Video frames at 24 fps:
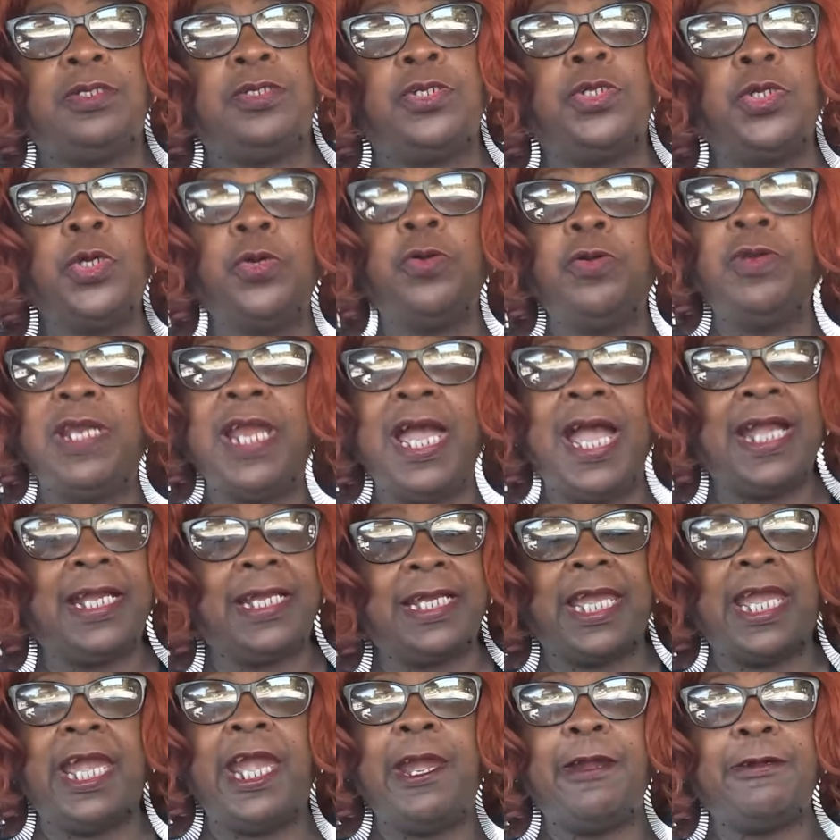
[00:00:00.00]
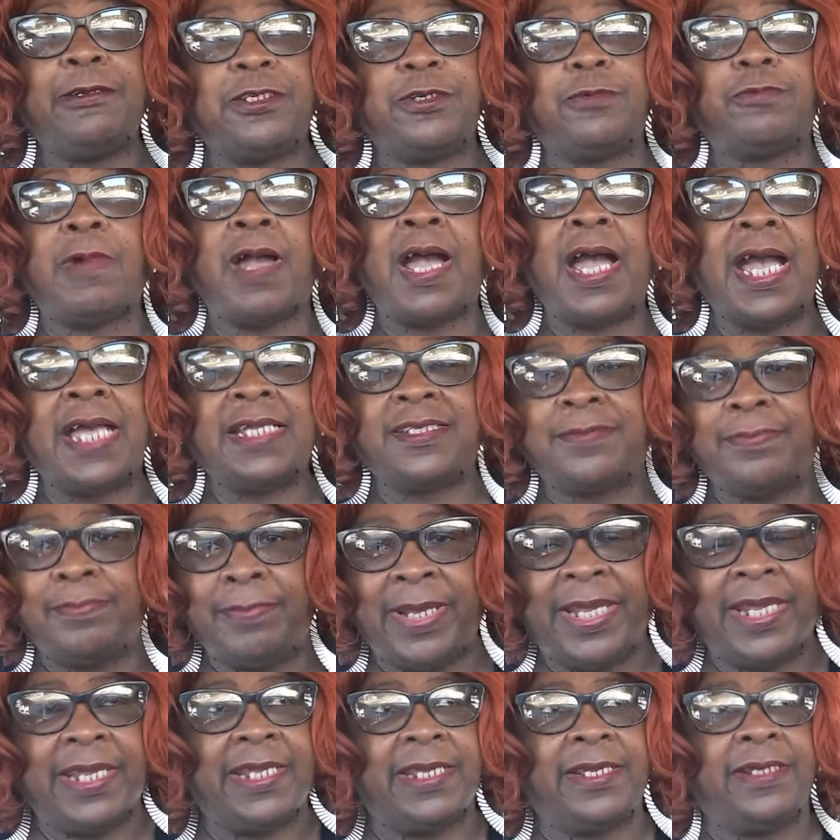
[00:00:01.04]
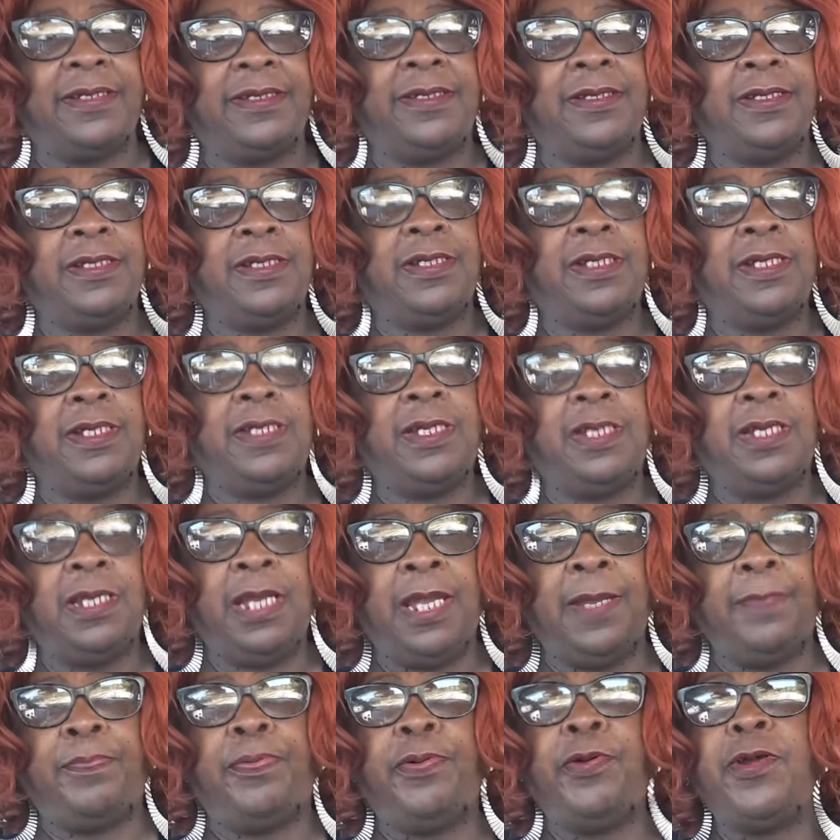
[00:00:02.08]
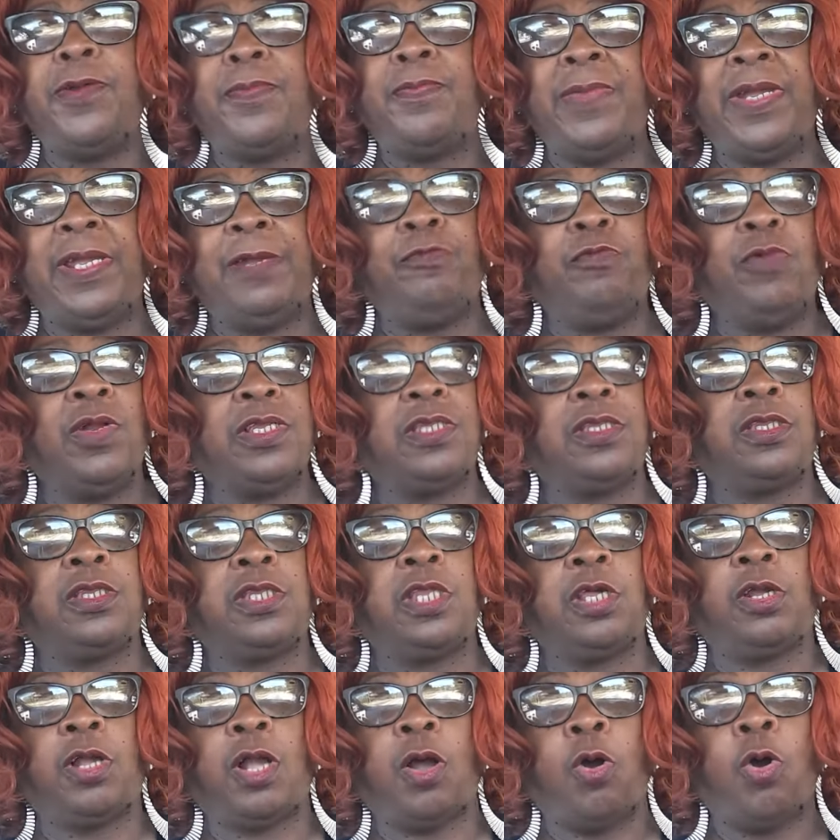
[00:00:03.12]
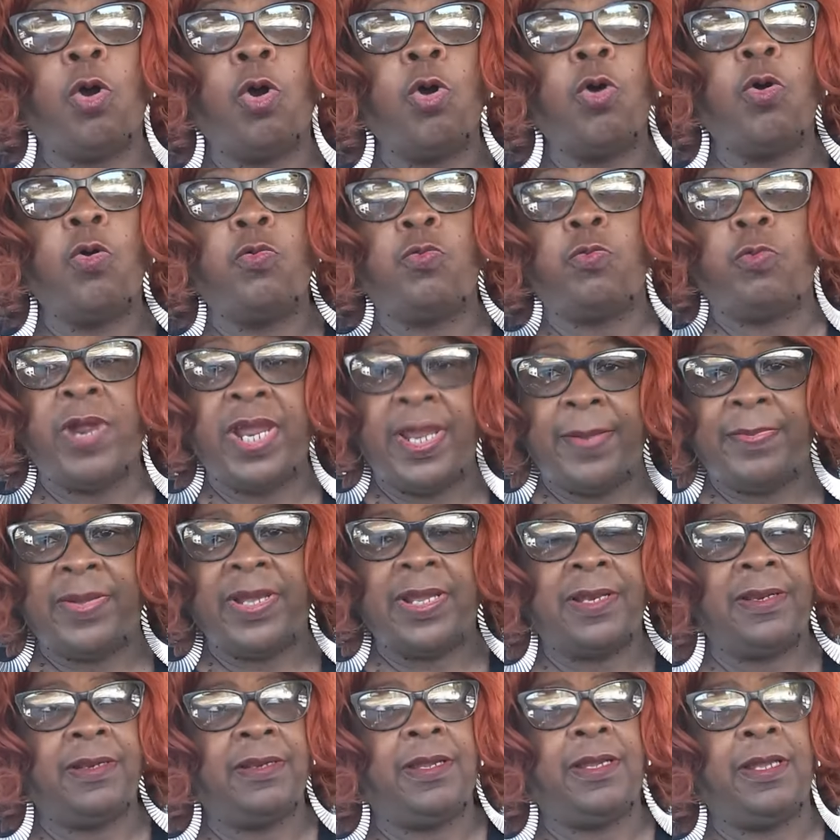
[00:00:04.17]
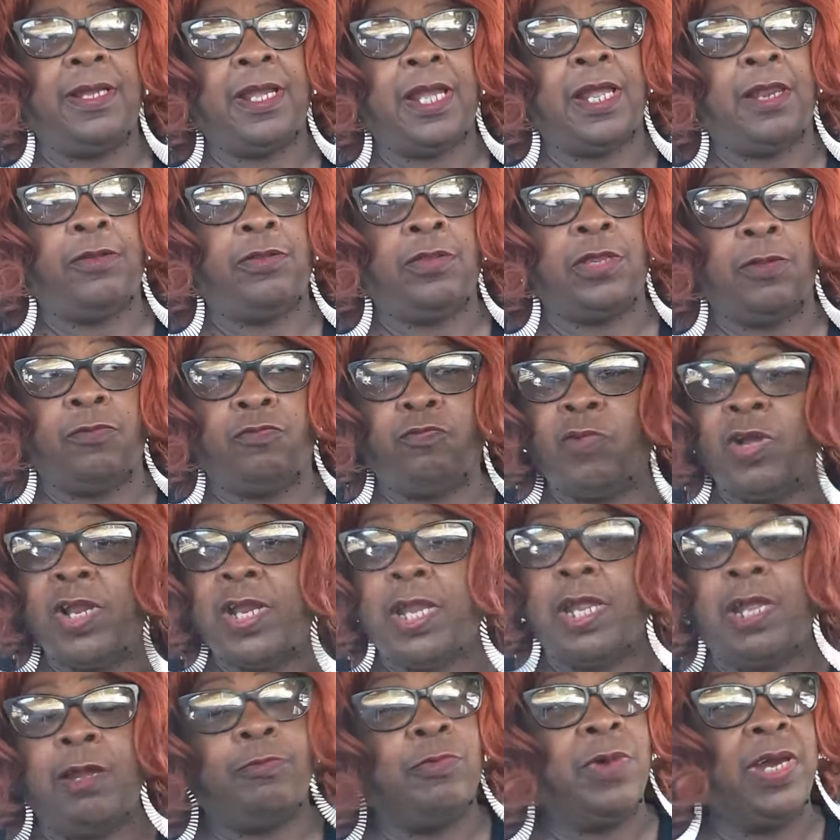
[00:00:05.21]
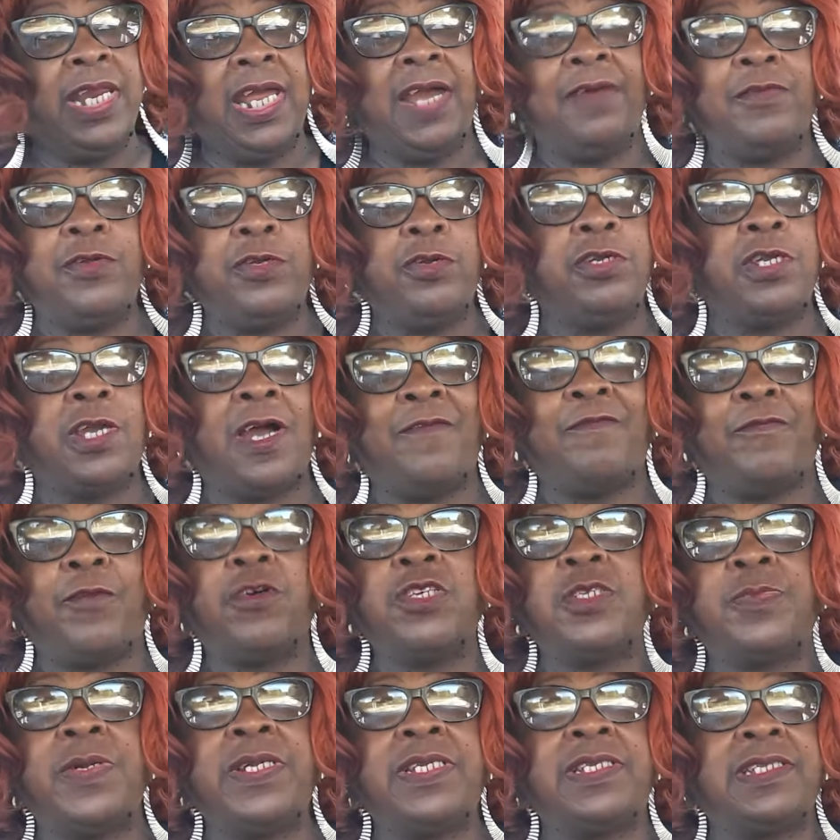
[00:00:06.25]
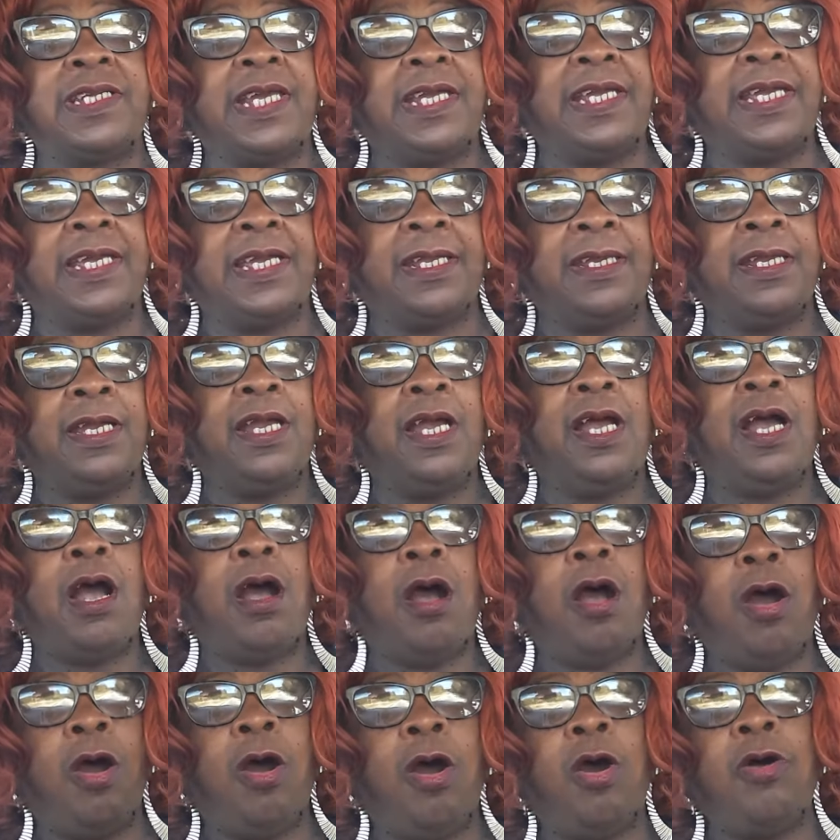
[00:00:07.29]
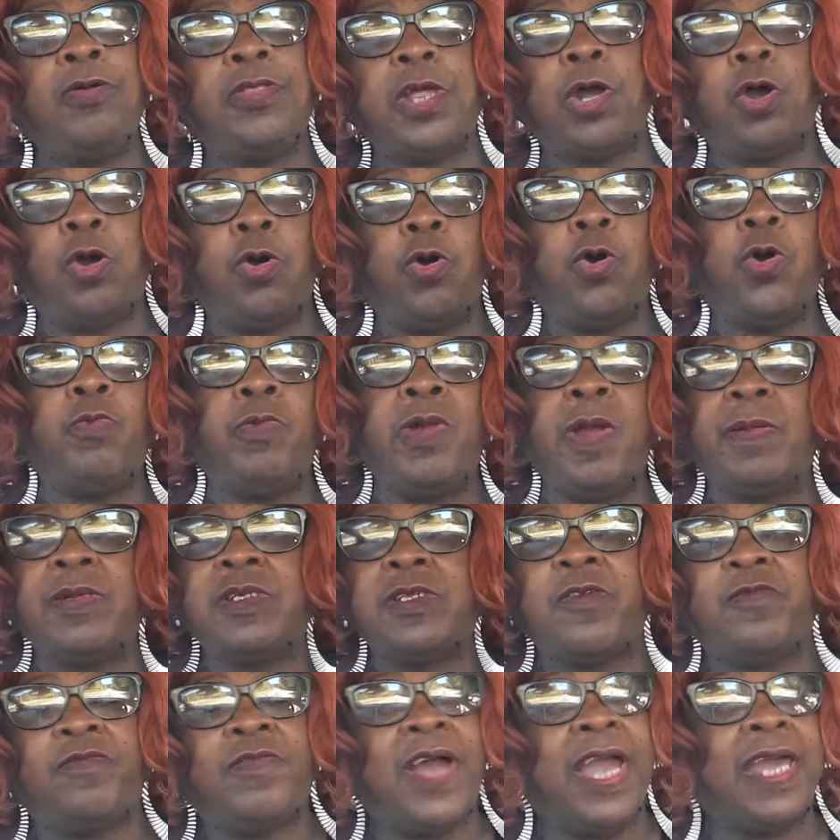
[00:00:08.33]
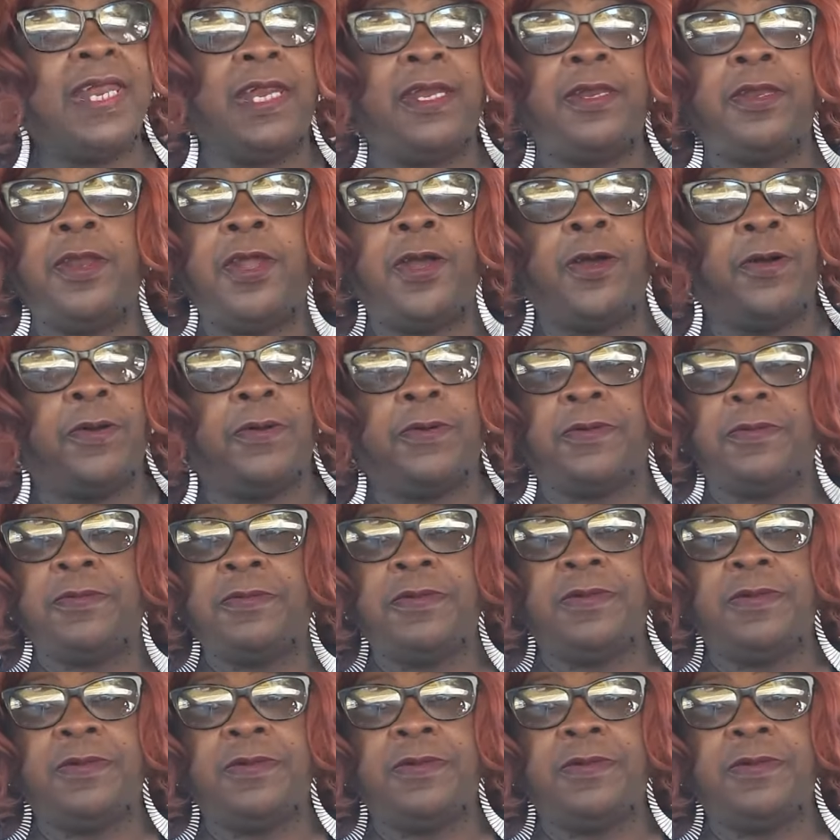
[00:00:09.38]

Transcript: Do not characterize me and put me with the old women and the, whatever you young folks be saying all the old women's are fighting. No.